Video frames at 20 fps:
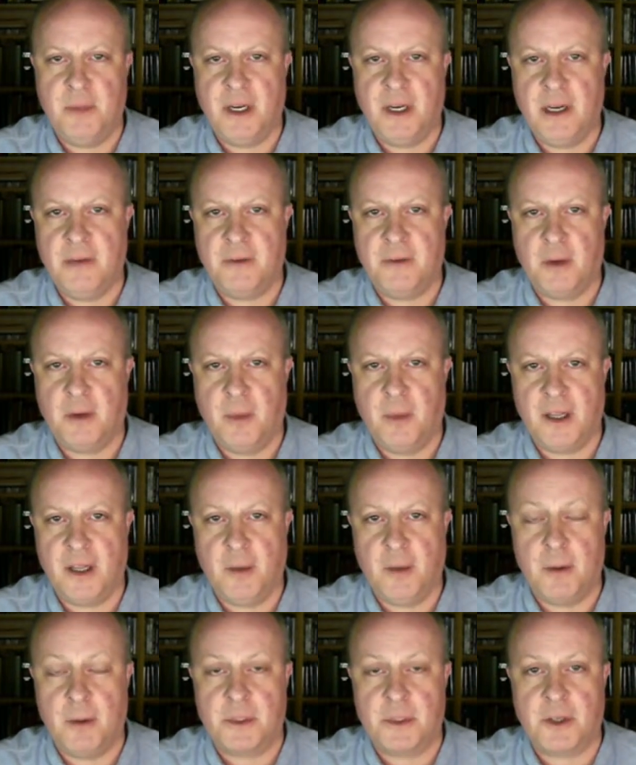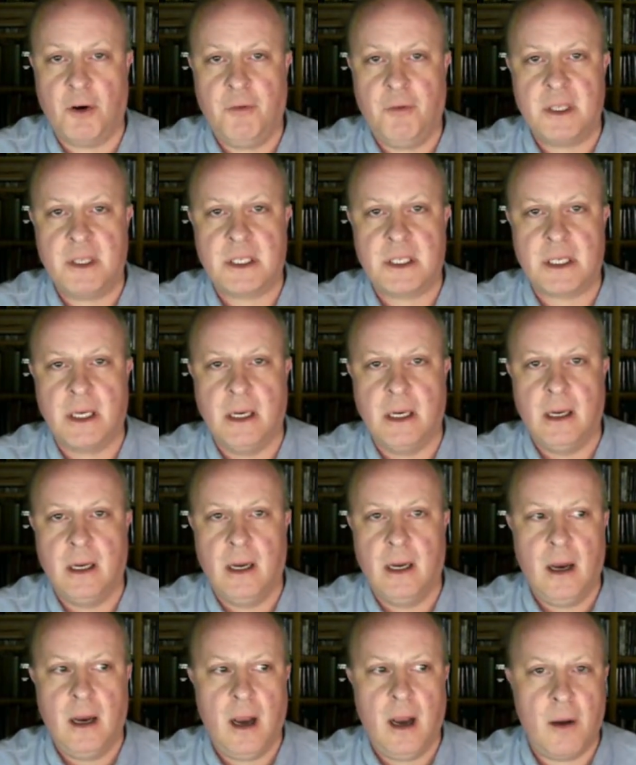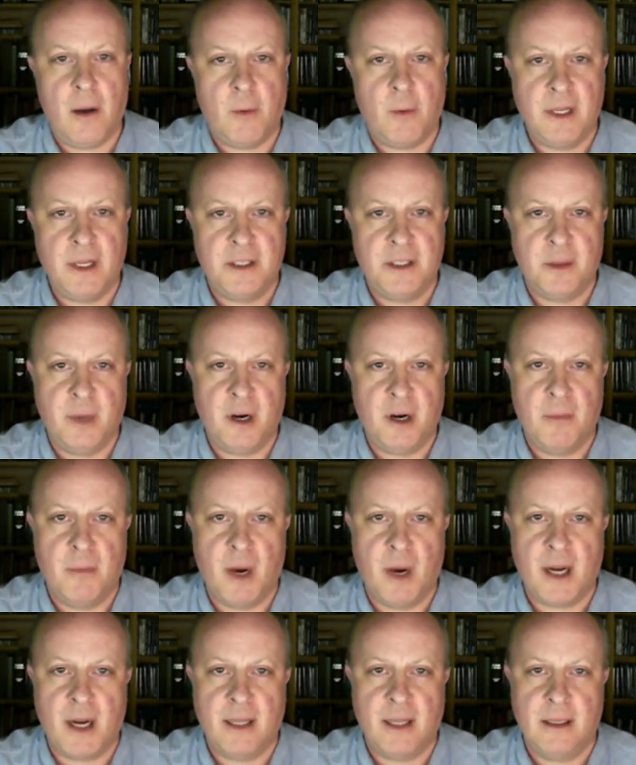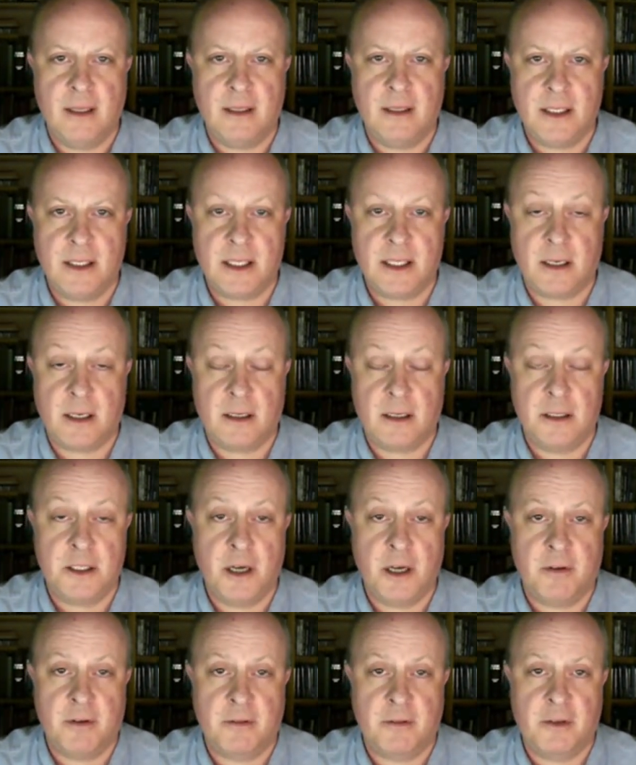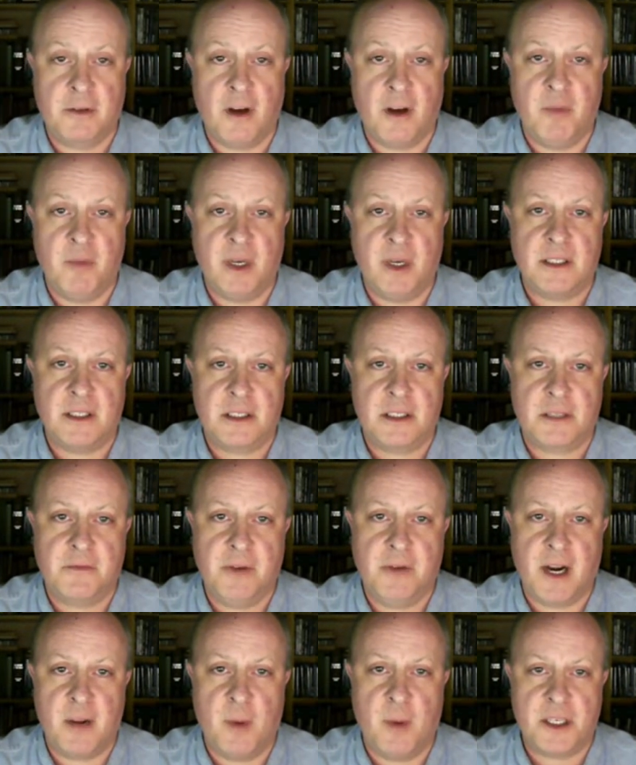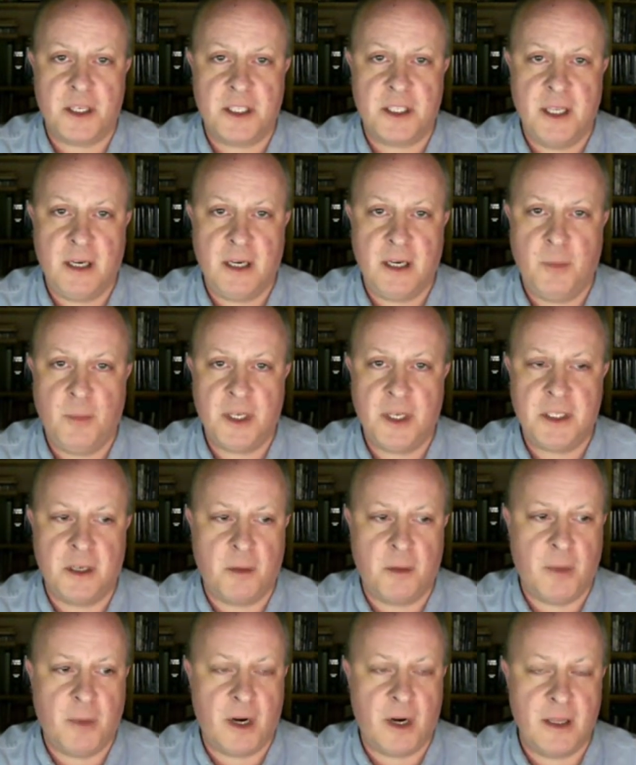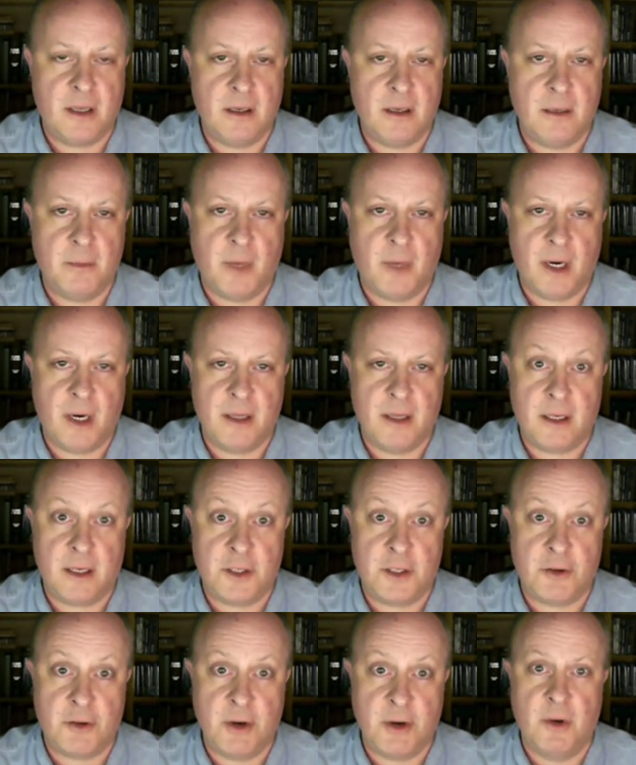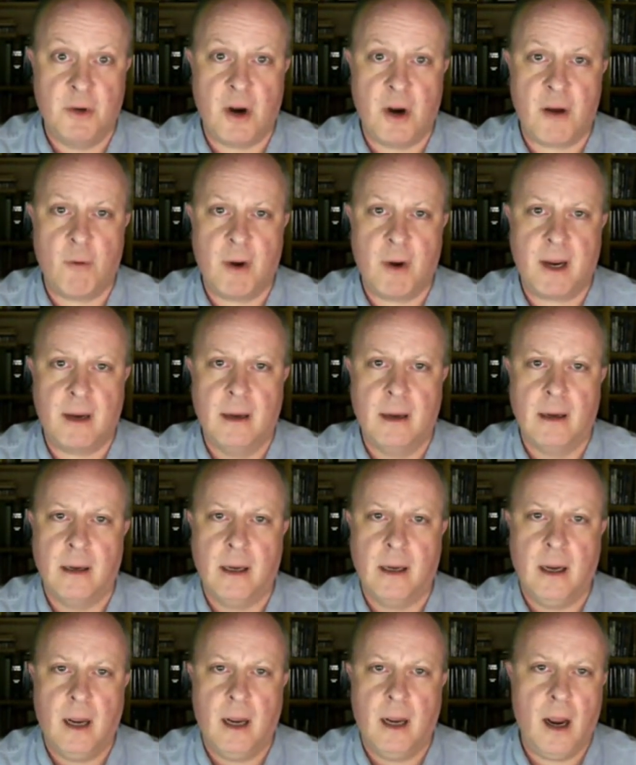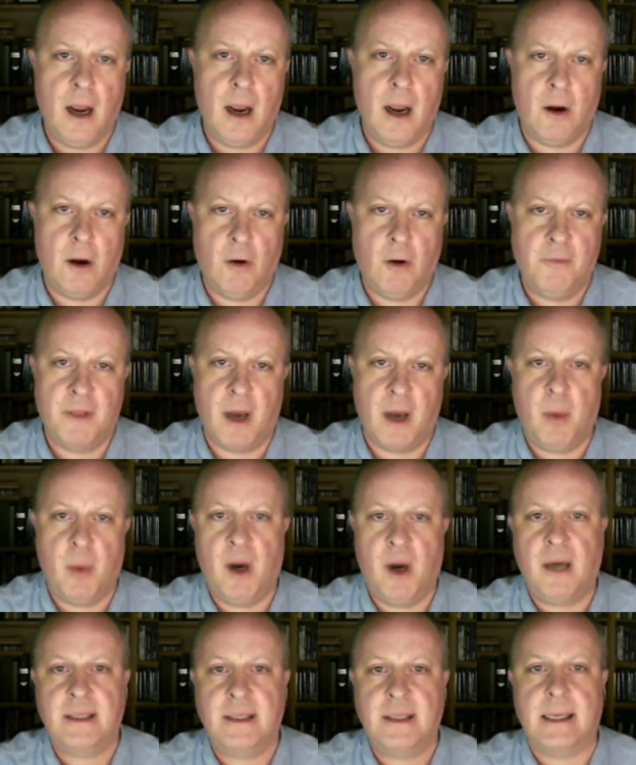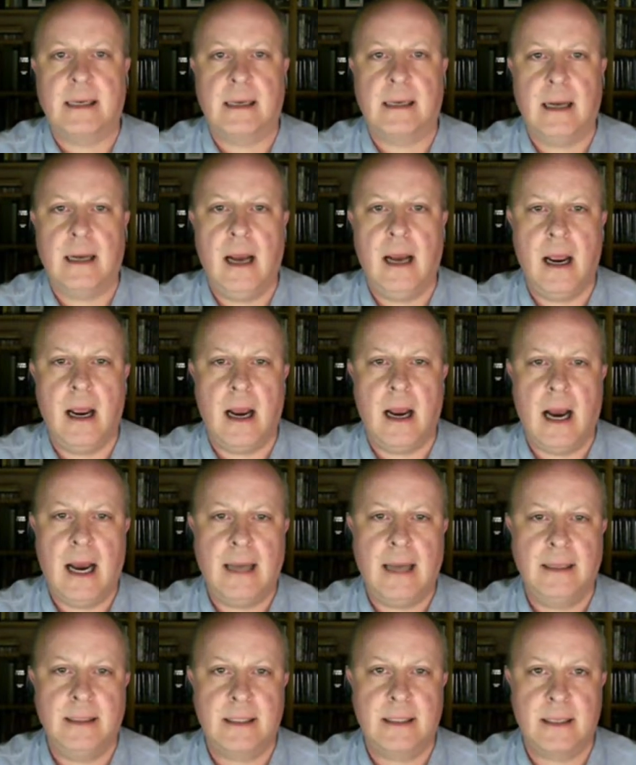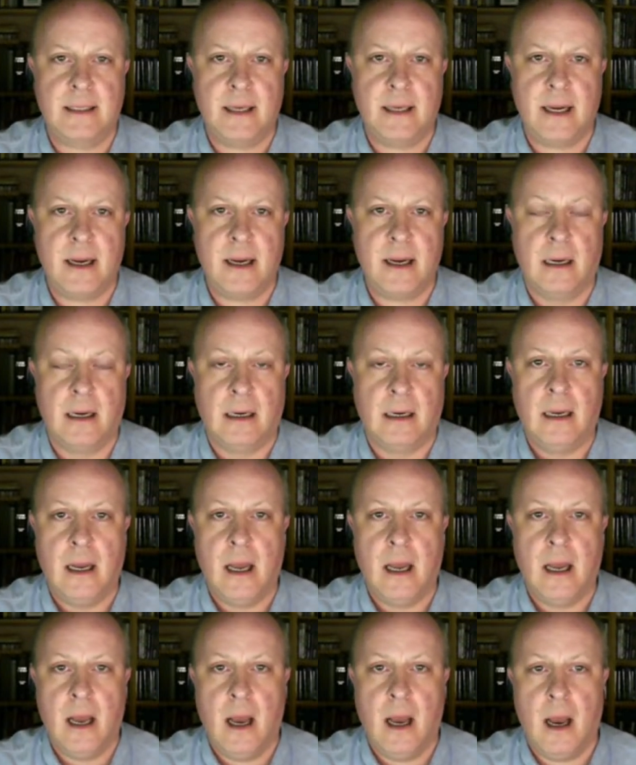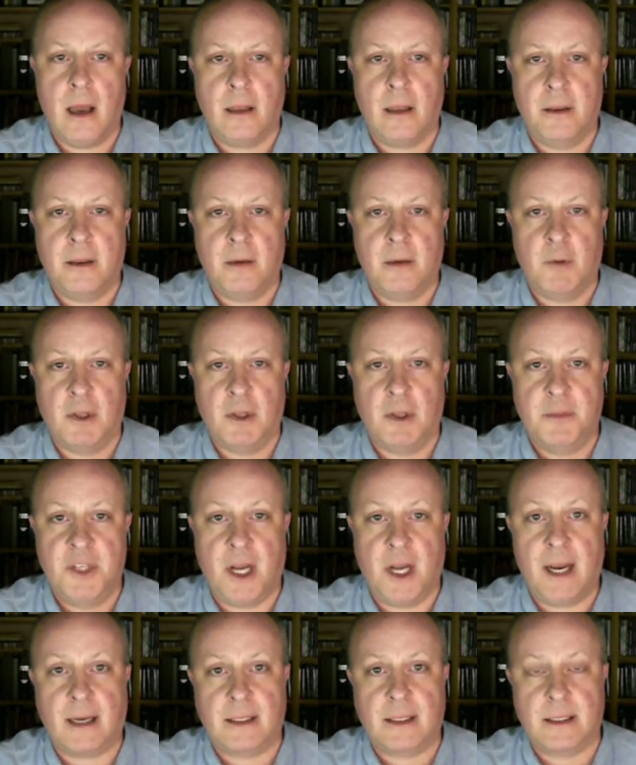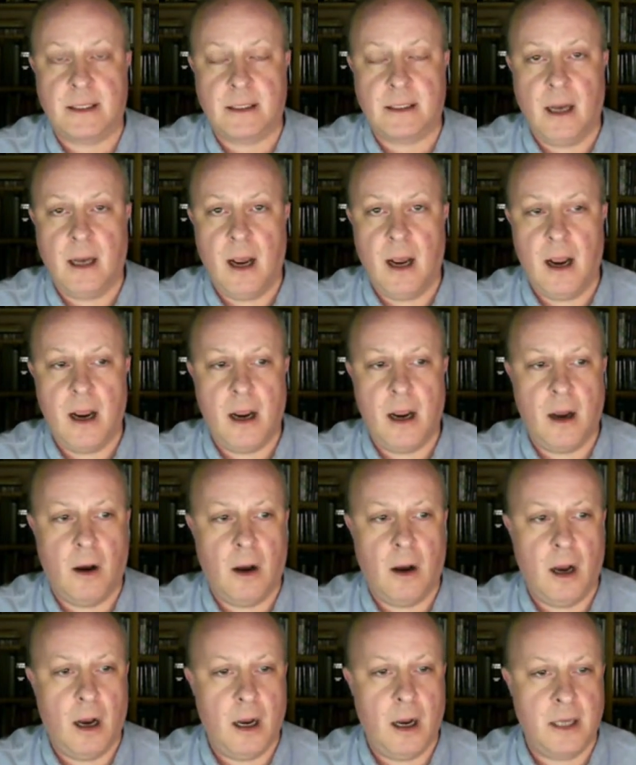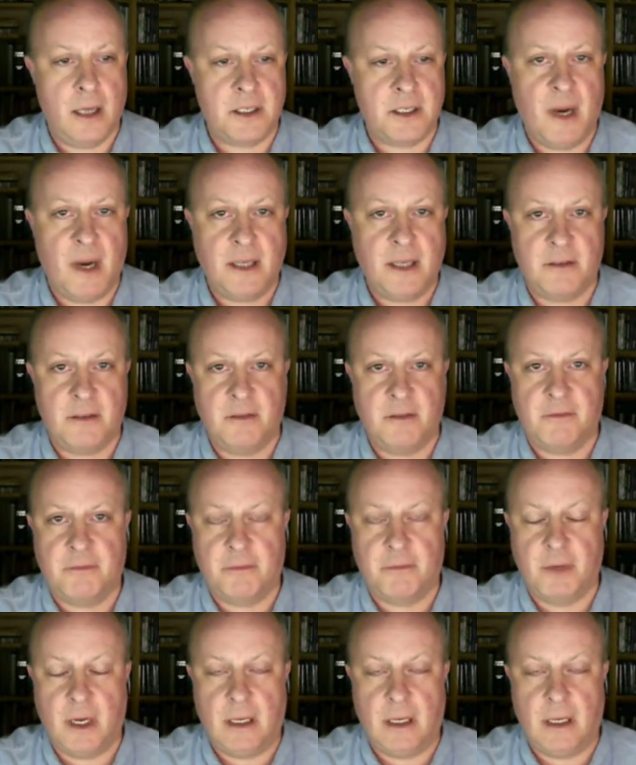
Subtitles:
behaviour by the Whip's office. We need to bear in mind that this is a Conservative government very much taken prisoner by the extreme right wing of that party, and they will object as a matter of